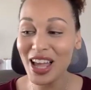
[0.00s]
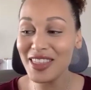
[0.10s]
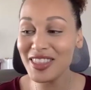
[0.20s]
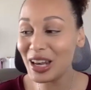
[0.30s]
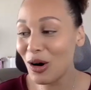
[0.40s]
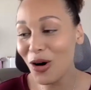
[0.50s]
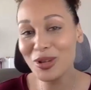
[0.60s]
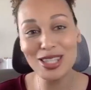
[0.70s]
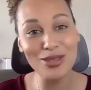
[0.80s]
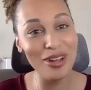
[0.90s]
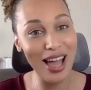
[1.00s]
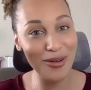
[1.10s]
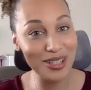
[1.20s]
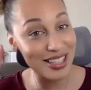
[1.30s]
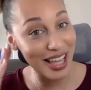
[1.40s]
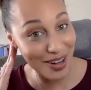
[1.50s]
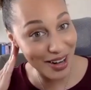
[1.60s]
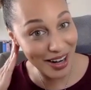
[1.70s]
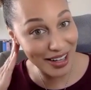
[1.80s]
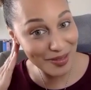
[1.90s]
And then, oh, it's 3 hours
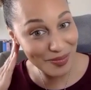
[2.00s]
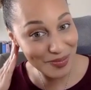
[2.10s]
later.